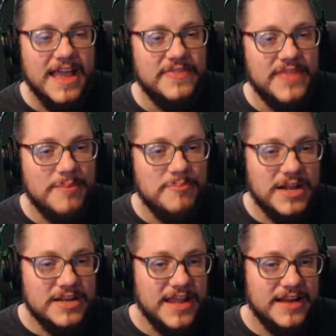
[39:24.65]
and that
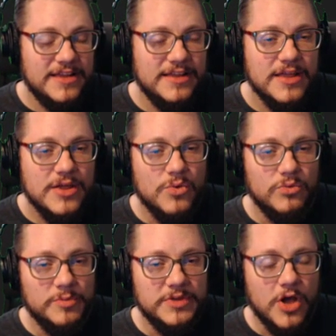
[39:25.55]
metadata
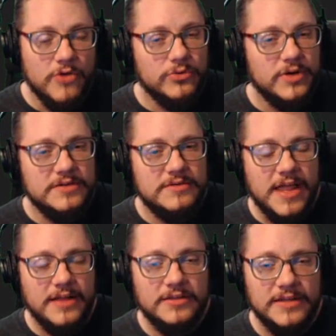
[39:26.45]
will be overwritten
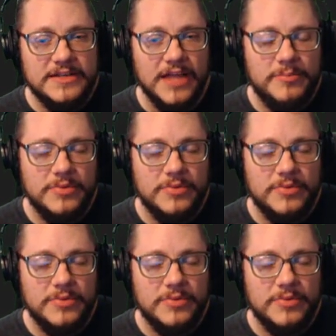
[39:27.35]
and cleaned up